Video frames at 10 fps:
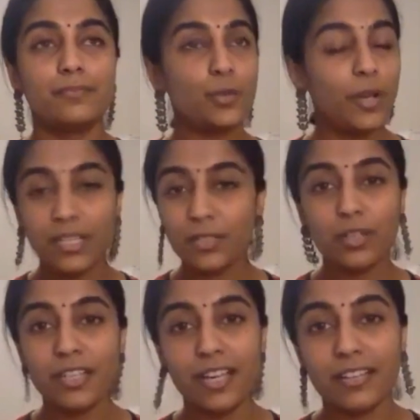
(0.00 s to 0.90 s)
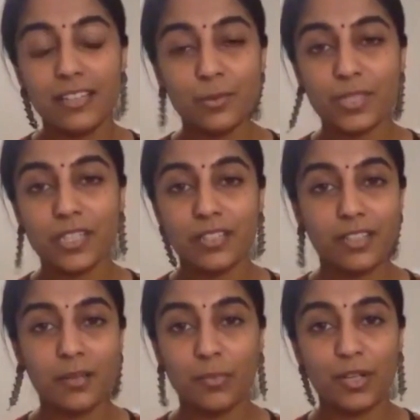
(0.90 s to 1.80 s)
2020, I think, was a
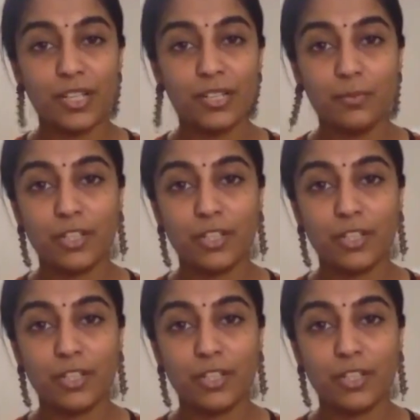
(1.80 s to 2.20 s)
turning point,